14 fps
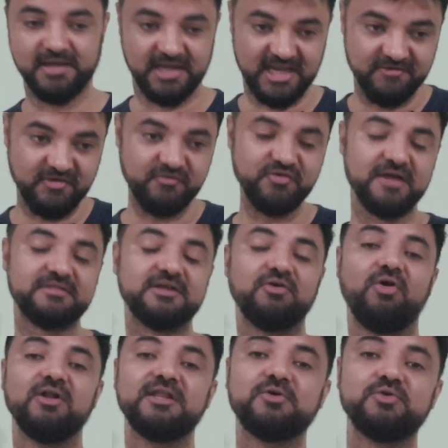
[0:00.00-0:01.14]
Even if you answer
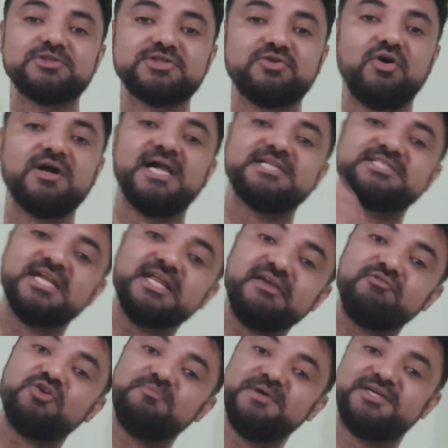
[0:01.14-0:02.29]
all the questions wrong, I'll still
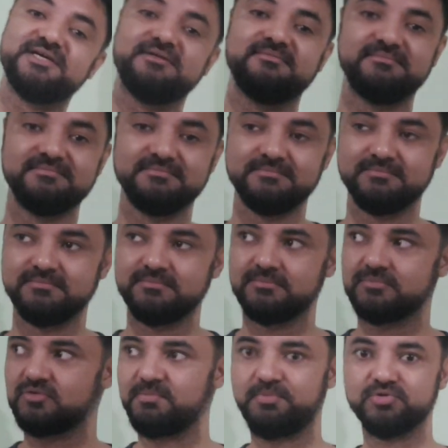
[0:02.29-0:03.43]
give you admission.
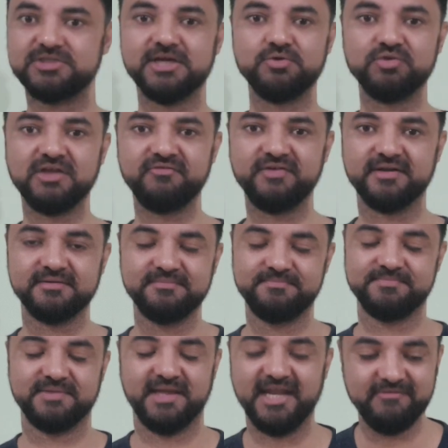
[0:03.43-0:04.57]
To pucha kyun tha fir?
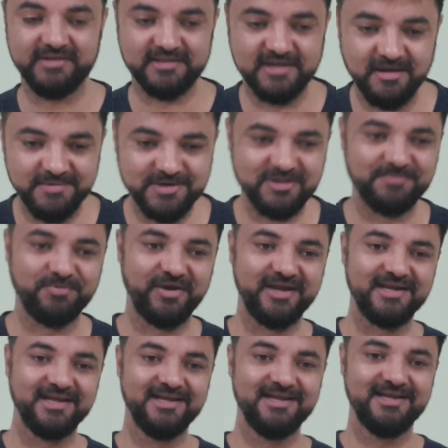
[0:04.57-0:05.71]
Anyway, coming to the point.